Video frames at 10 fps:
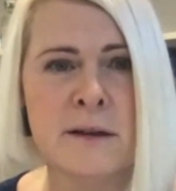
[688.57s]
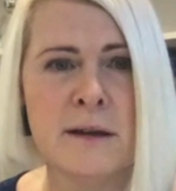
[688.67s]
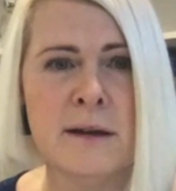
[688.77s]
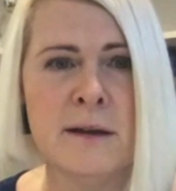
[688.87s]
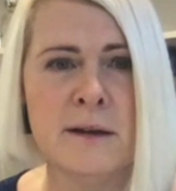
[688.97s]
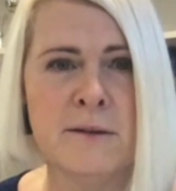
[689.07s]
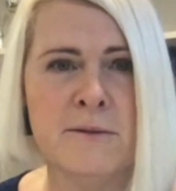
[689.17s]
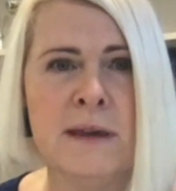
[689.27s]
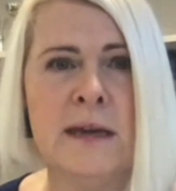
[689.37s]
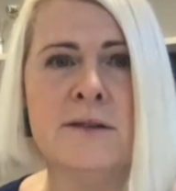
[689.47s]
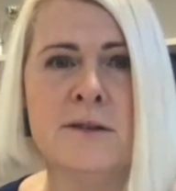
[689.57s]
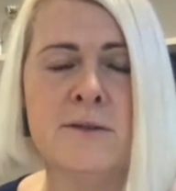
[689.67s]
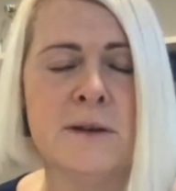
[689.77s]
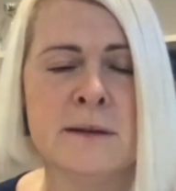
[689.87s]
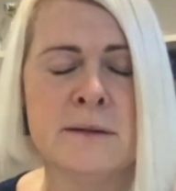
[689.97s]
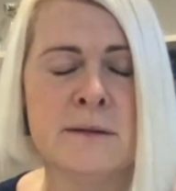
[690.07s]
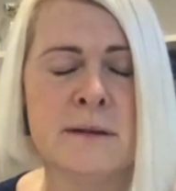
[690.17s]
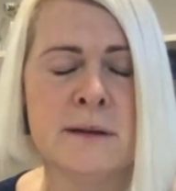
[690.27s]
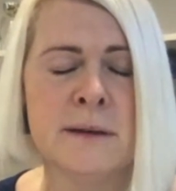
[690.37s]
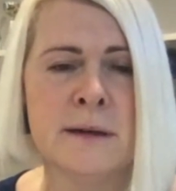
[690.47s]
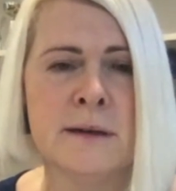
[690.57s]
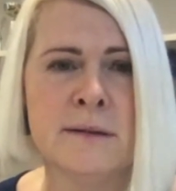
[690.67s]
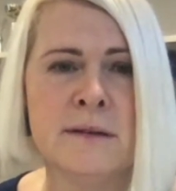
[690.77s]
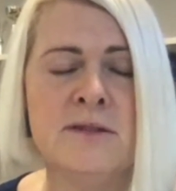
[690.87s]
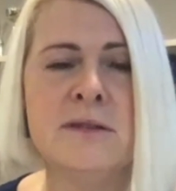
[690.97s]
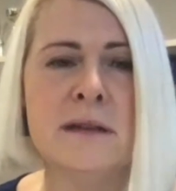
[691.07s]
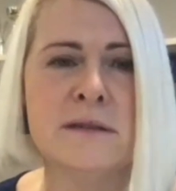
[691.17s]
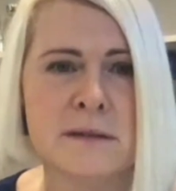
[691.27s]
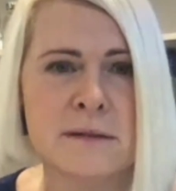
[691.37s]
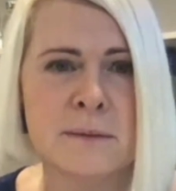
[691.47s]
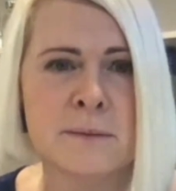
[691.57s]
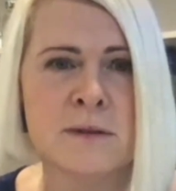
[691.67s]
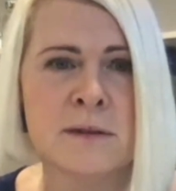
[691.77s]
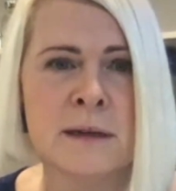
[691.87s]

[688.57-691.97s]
via different digital systems.